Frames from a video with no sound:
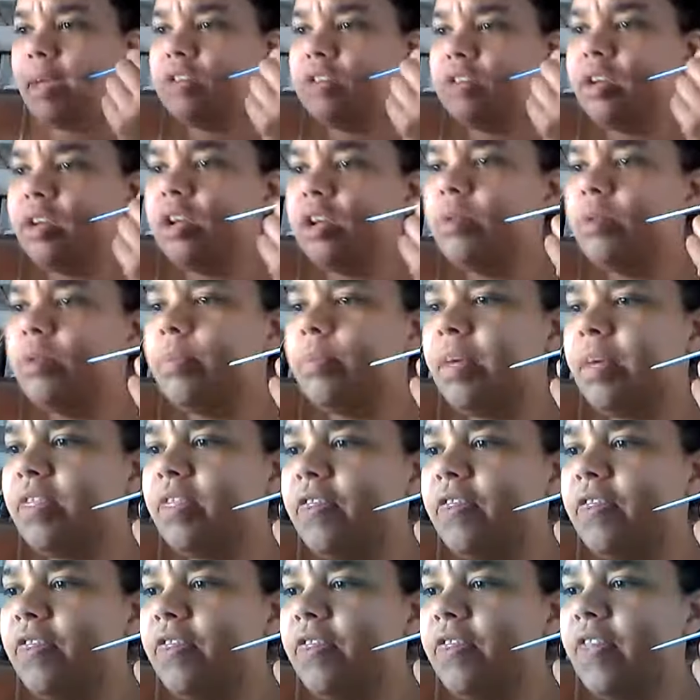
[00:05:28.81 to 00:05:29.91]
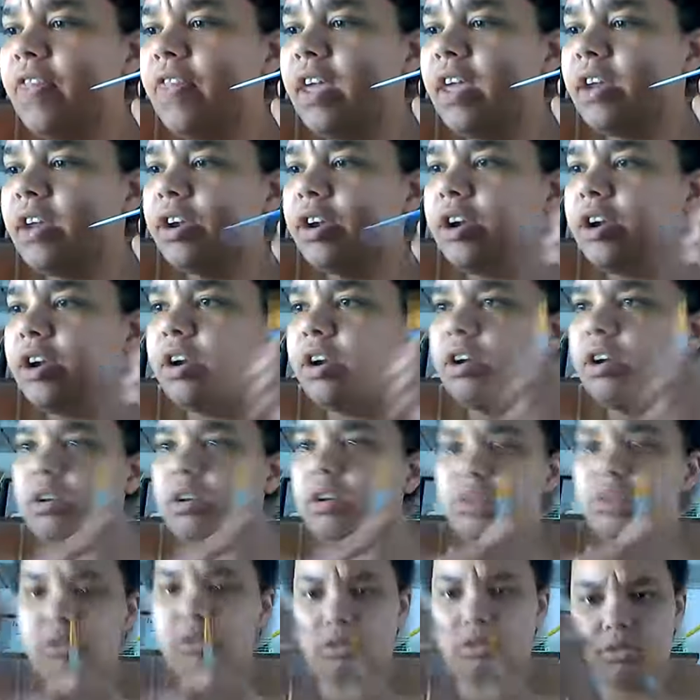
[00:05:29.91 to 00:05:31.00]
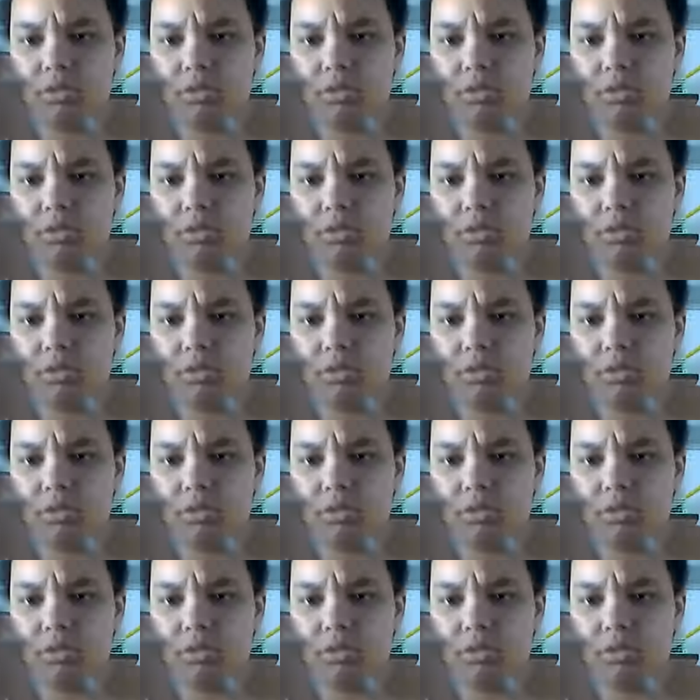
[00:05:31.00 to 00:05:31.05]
I may try to go a bit thinner.